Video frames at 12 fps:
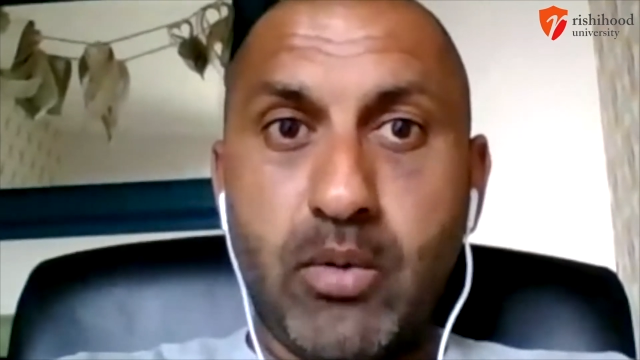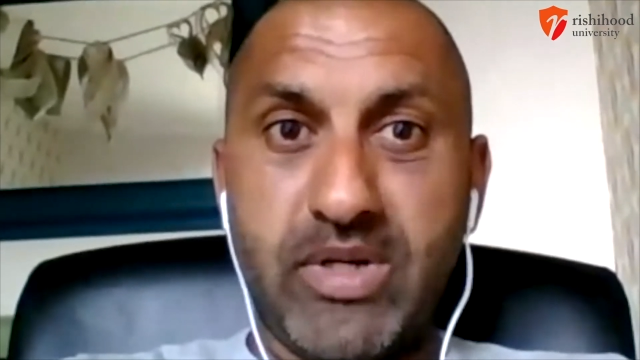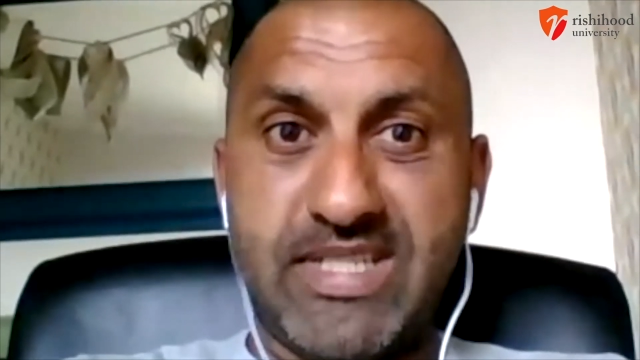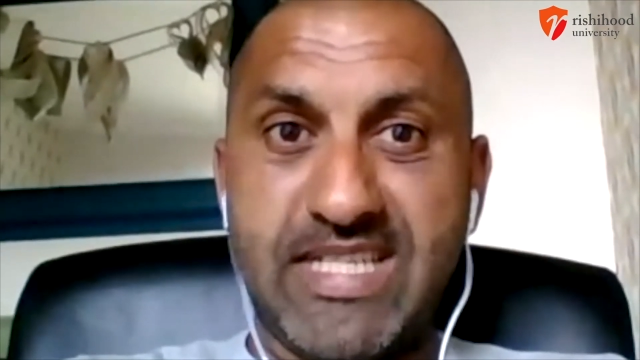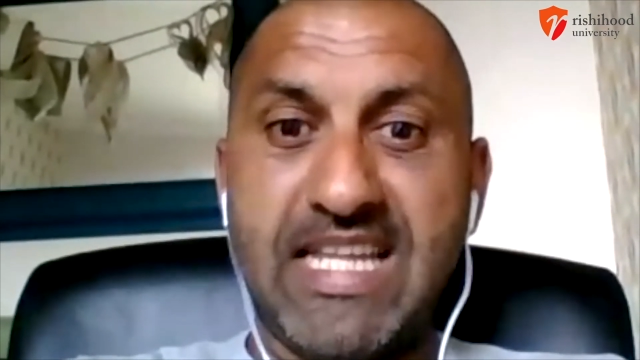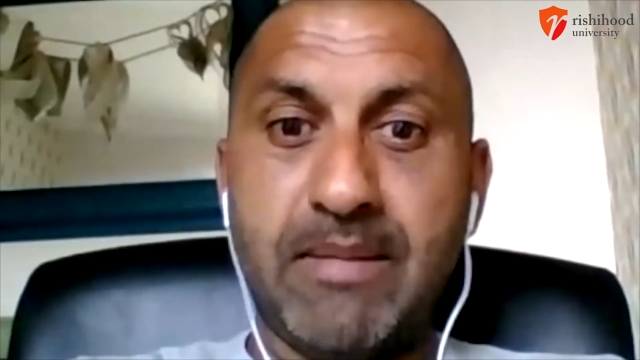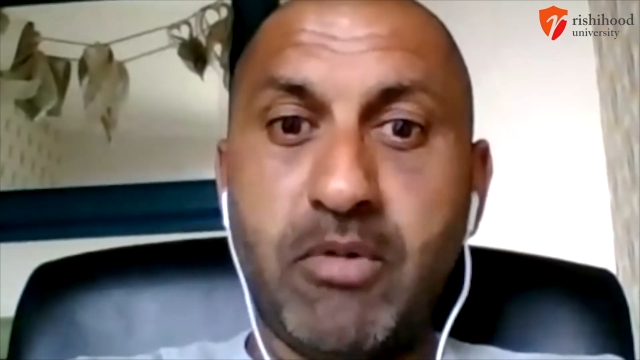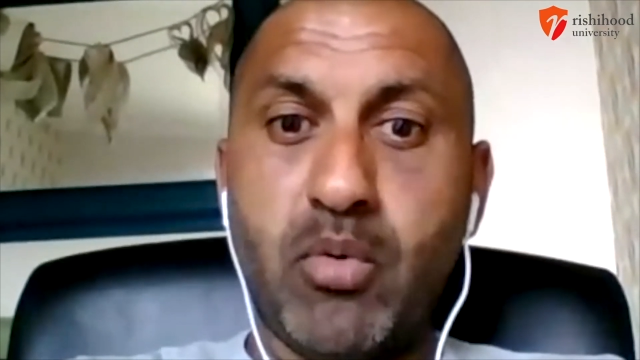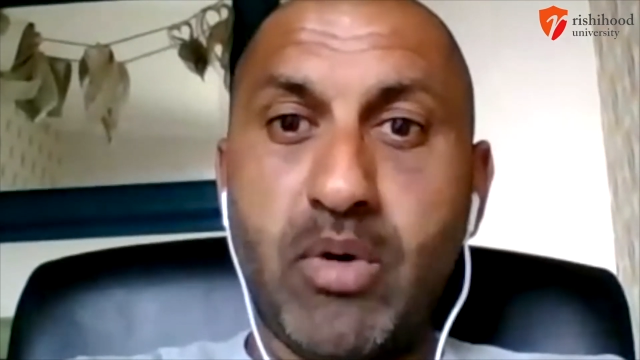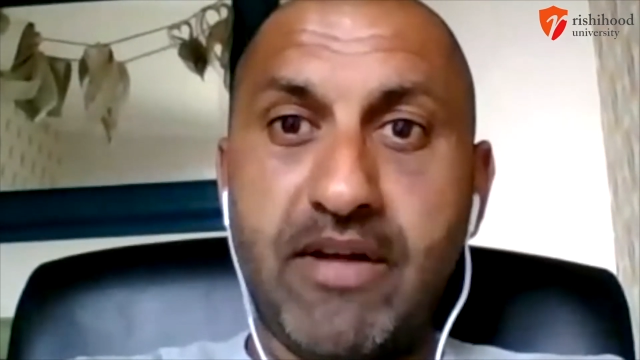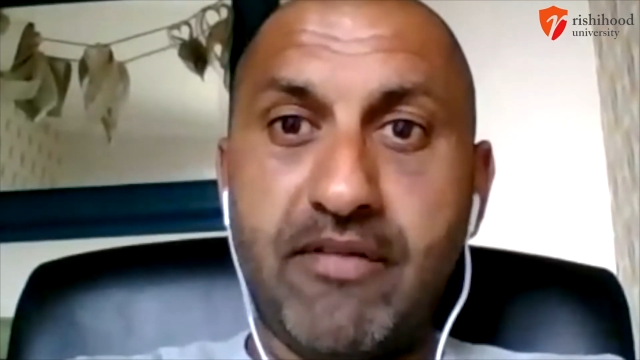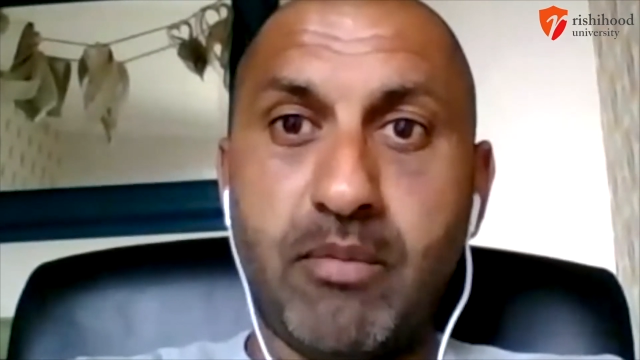We take them
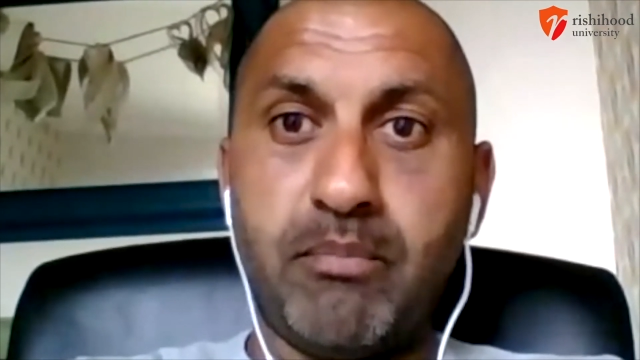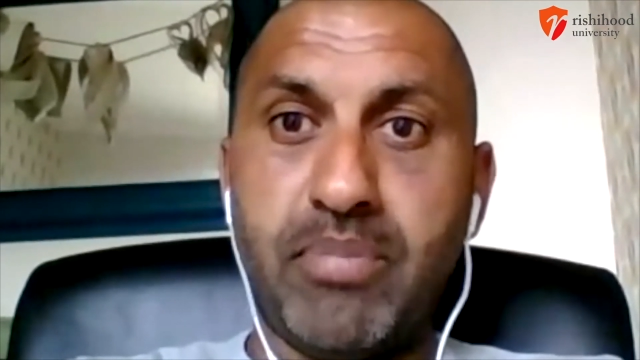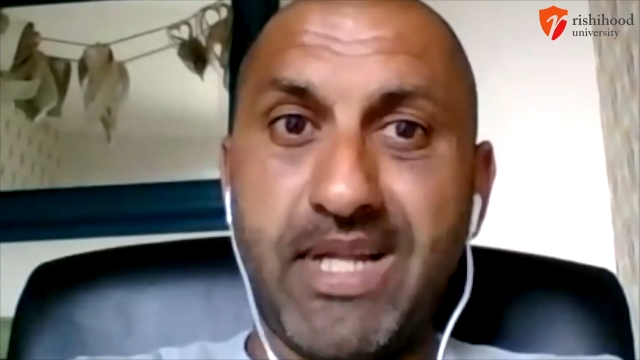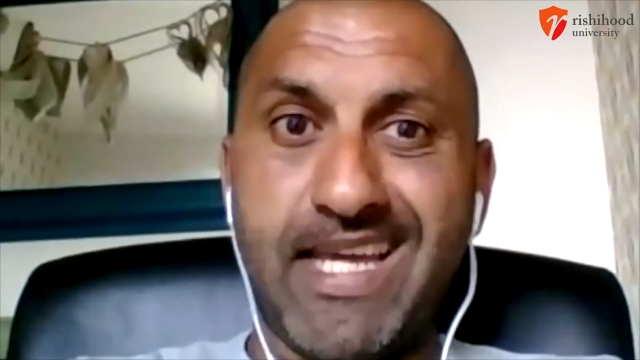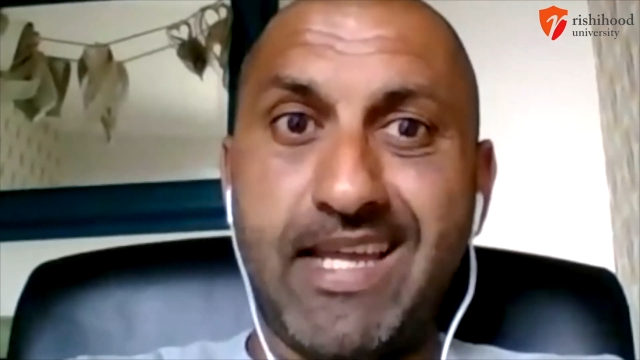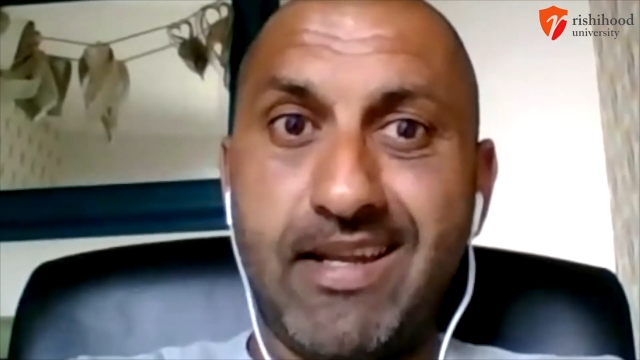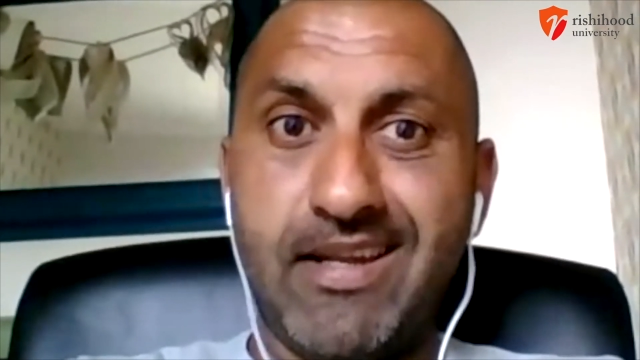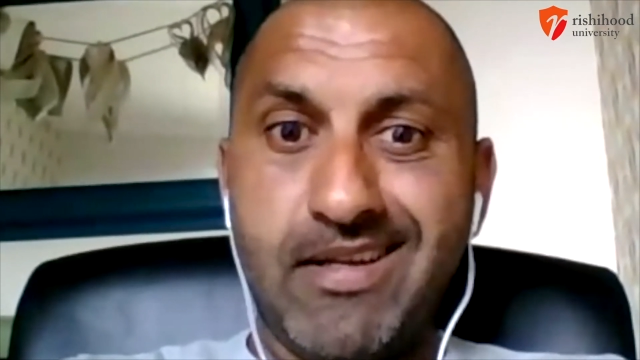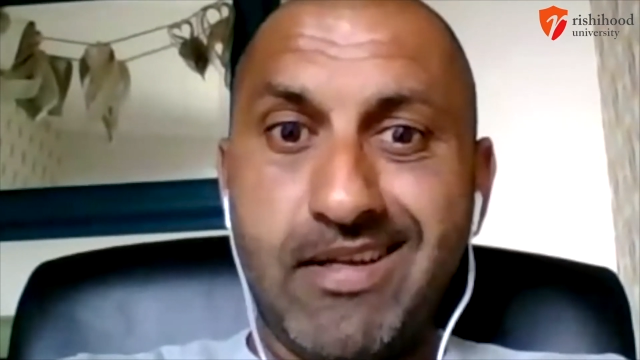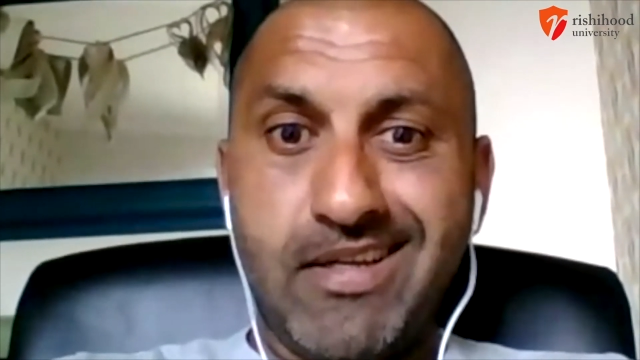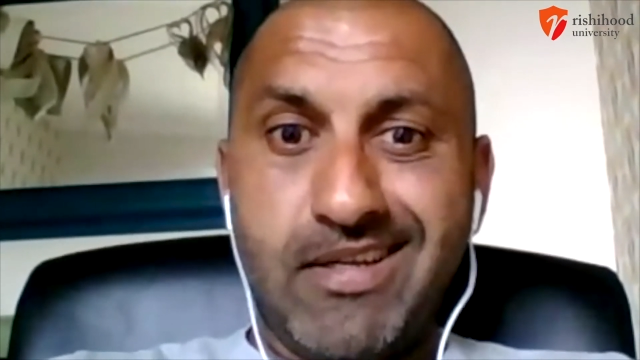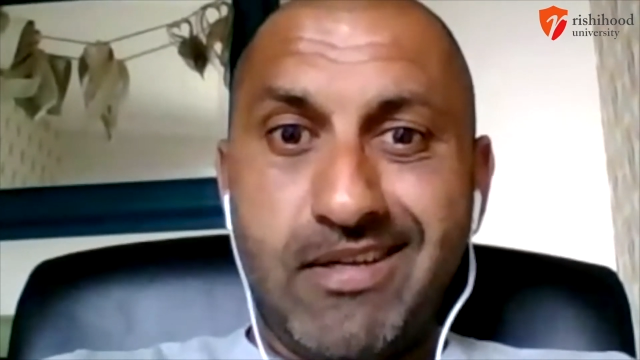away from playing
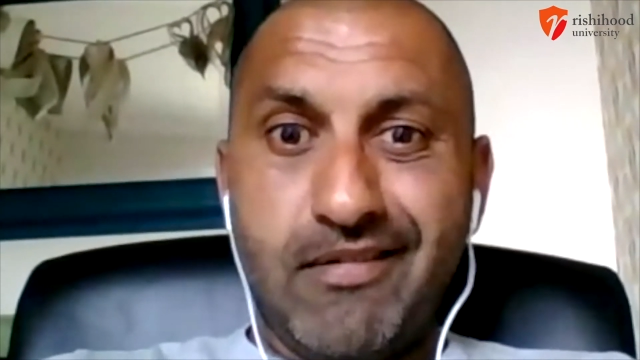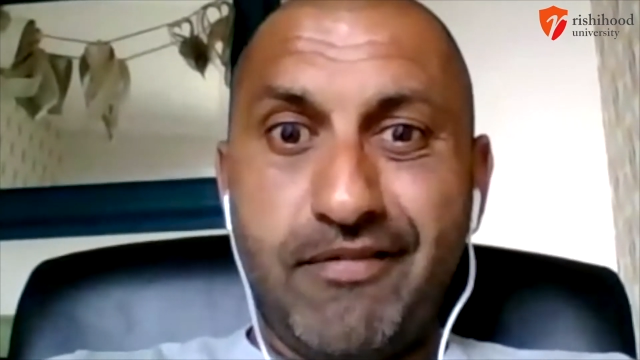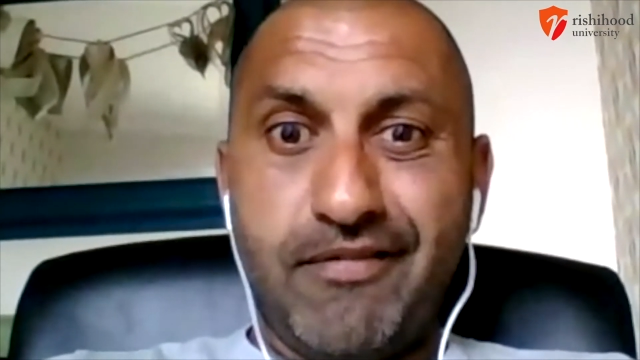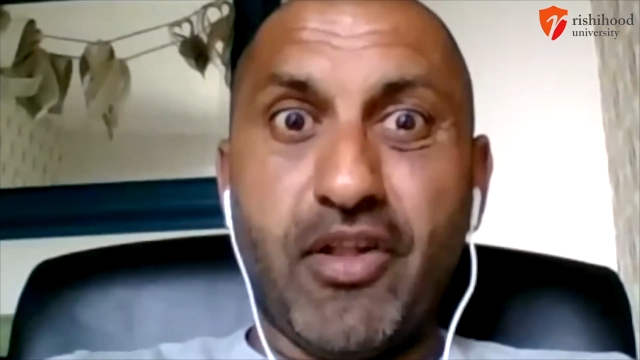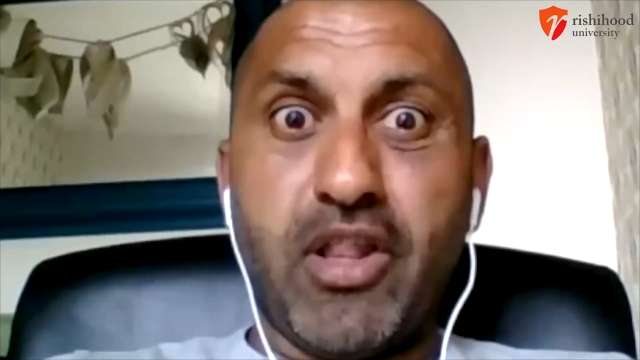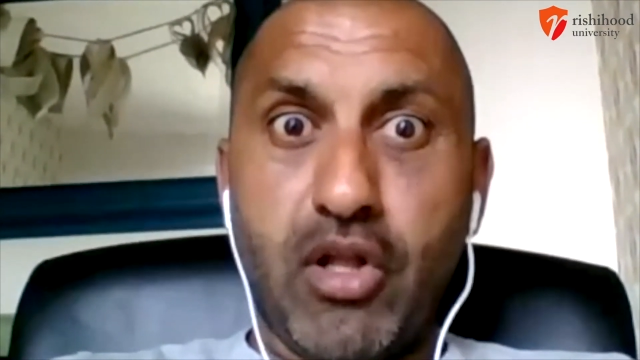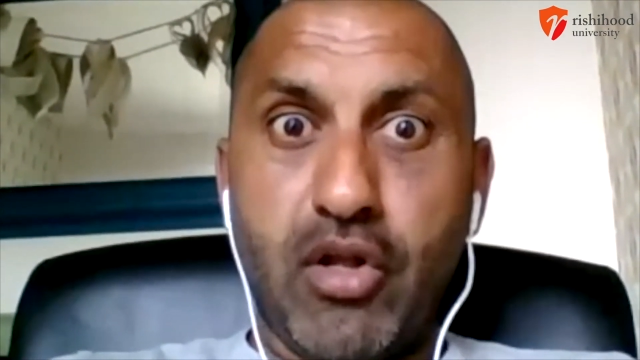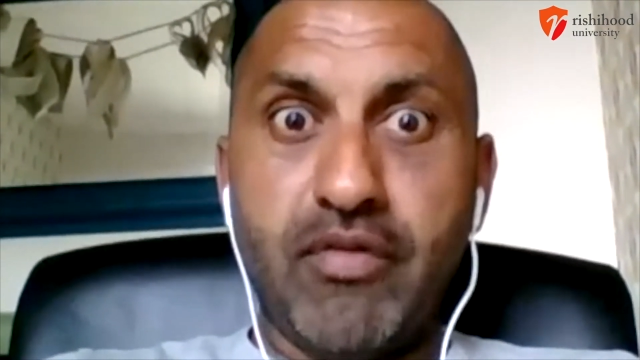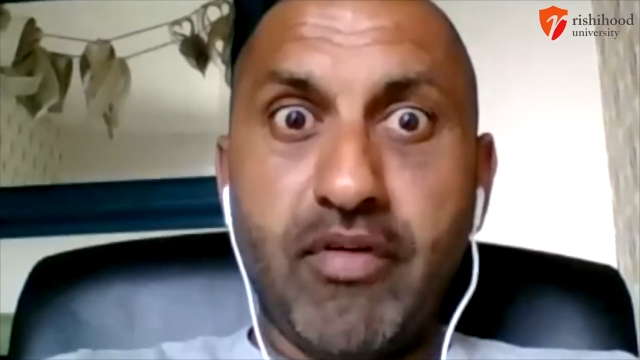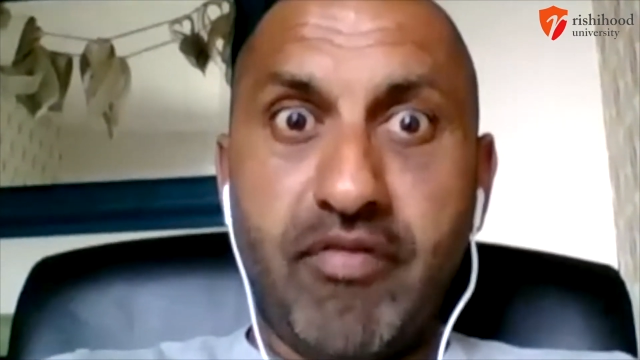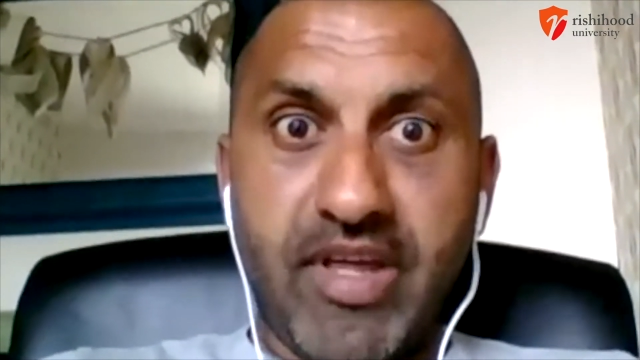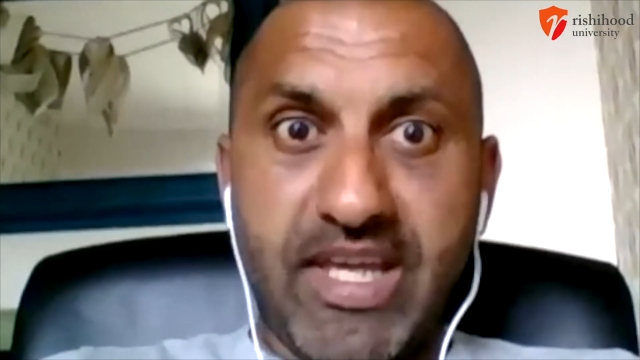for the love
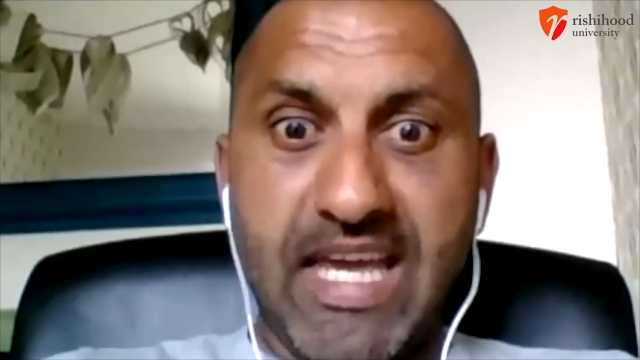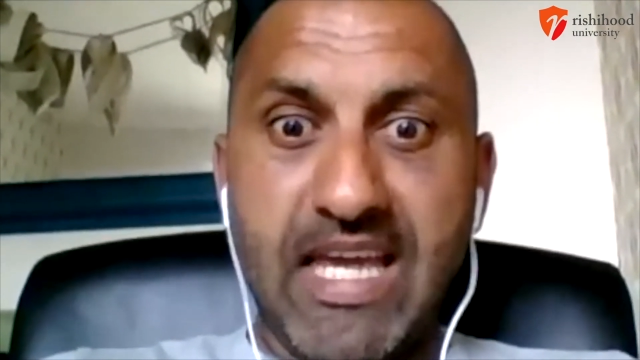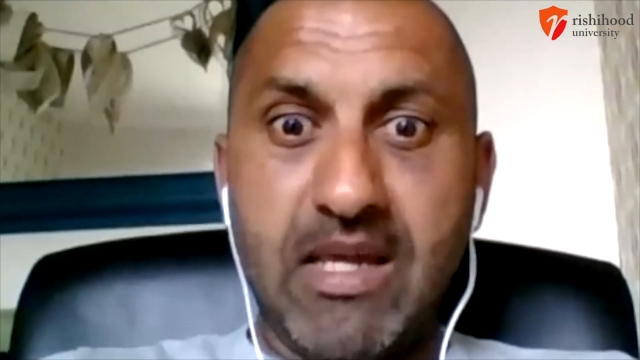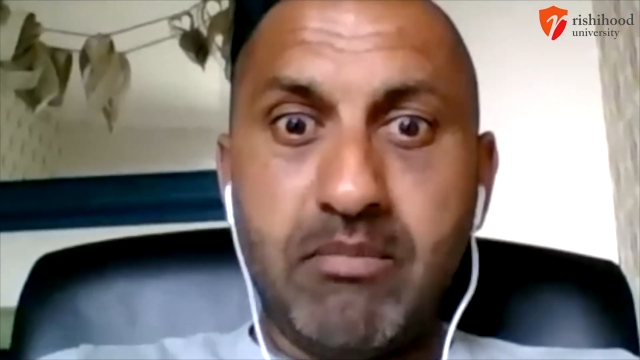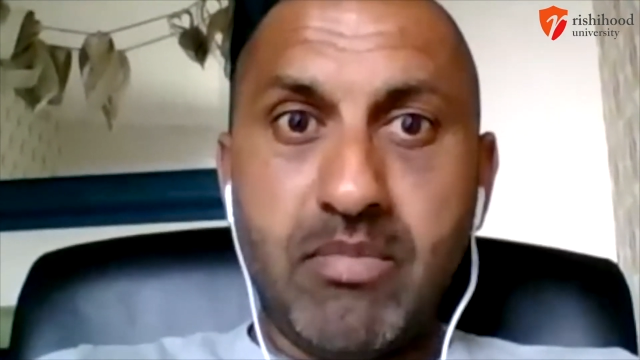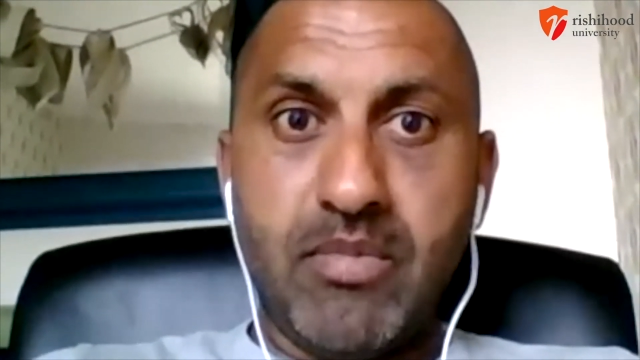of the game.